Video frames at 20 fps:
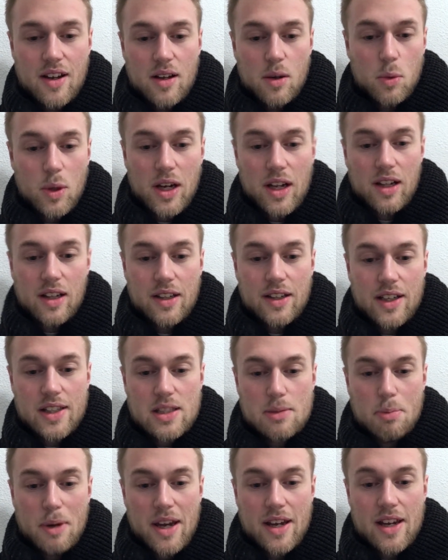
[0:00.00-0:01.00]
Well,
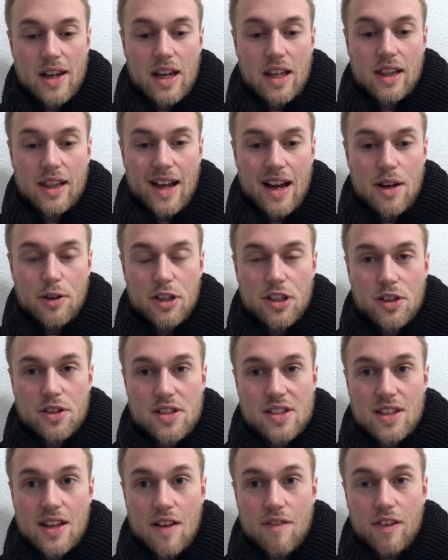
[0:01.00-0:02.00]
it's by allowing
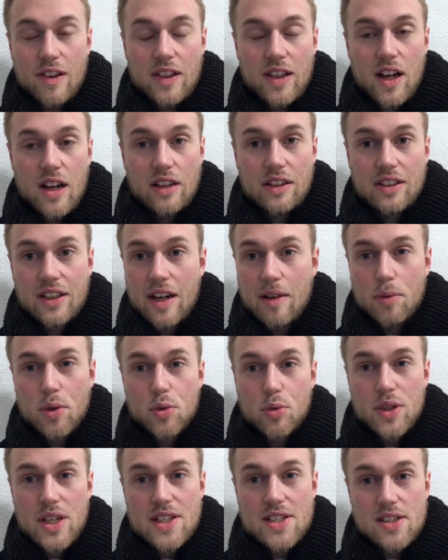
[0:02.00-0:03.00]
yourself a lot of time to
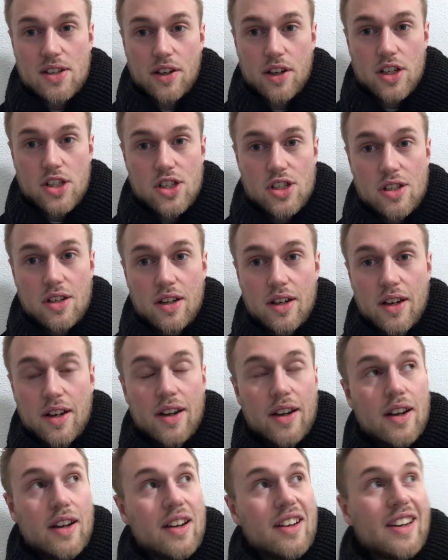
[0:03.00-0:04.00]
research.
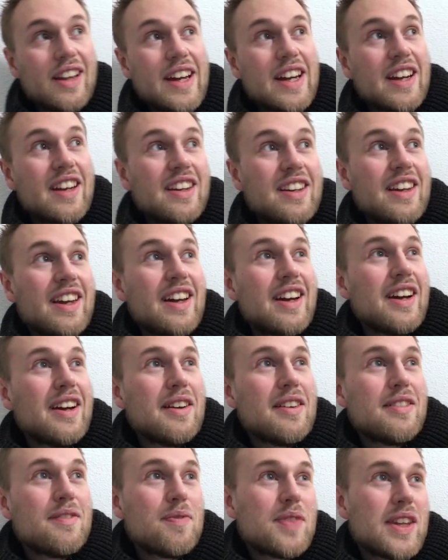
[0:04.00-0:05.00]
Like,
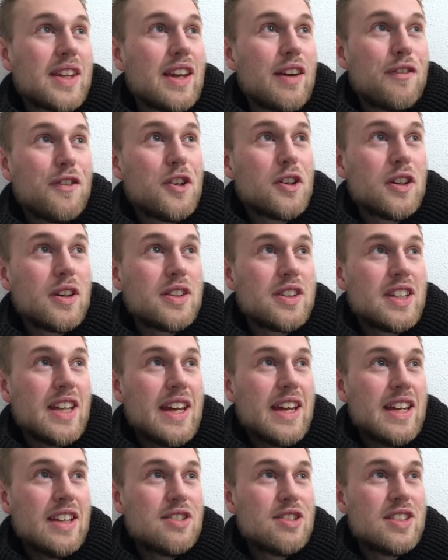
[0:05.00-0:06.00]
if you're a
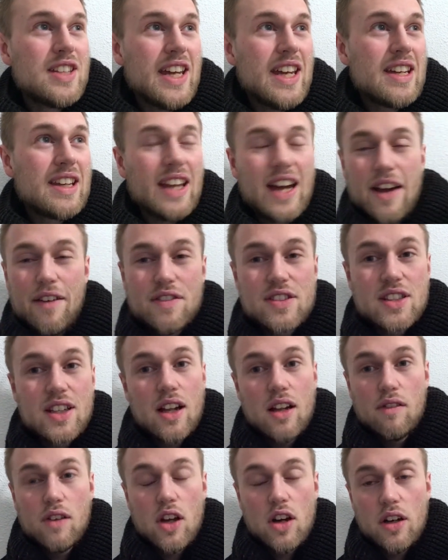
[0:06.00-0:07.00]
day-to-day
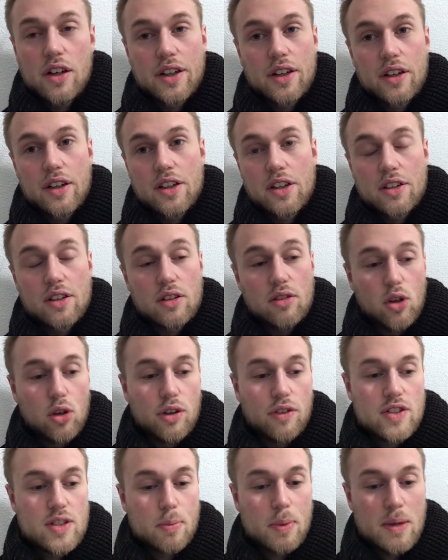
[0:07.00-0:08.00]
lifestyle vlogger, you know, all
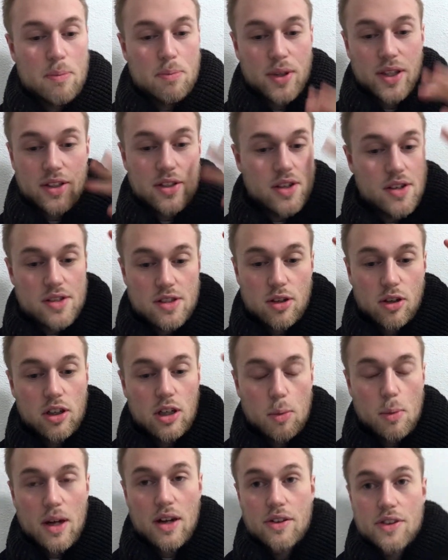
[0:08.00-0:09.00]
those people that just
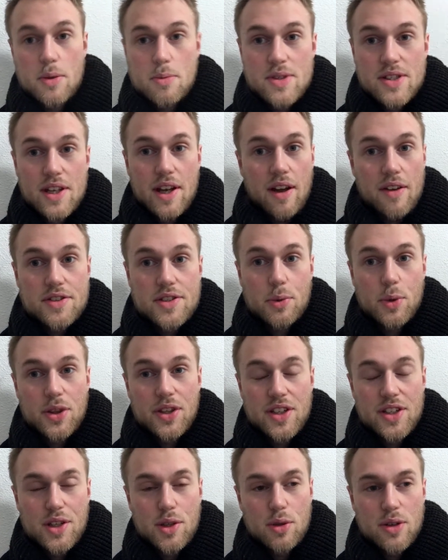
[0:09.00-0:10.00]
talk about themselves and what
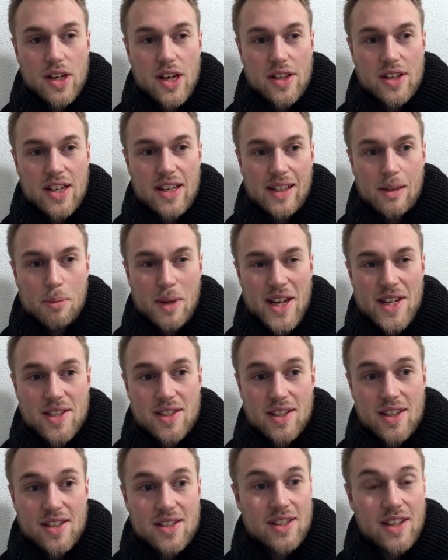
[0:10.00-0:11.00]
they do on a daily
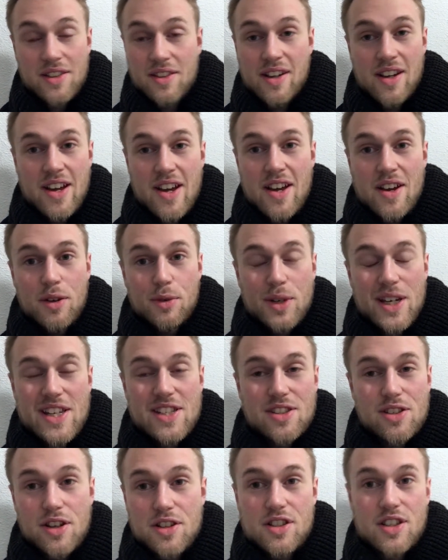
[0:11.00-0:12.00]
basis, then
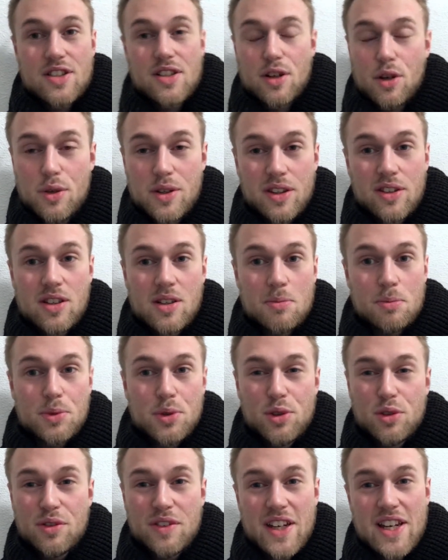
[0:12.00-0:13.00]
research is going to the
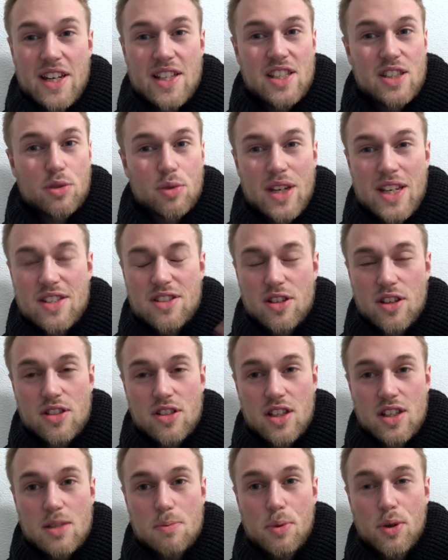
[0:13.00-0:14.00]
movies,
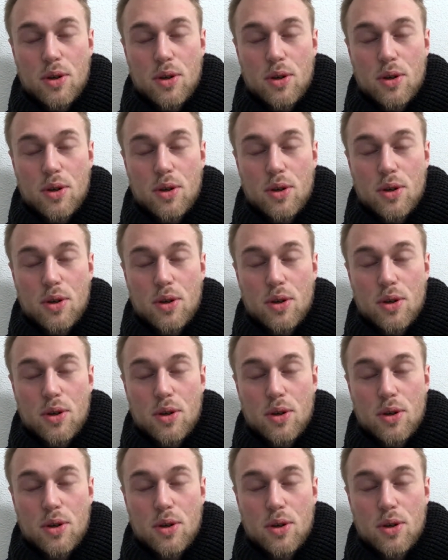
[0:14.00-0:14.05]
research is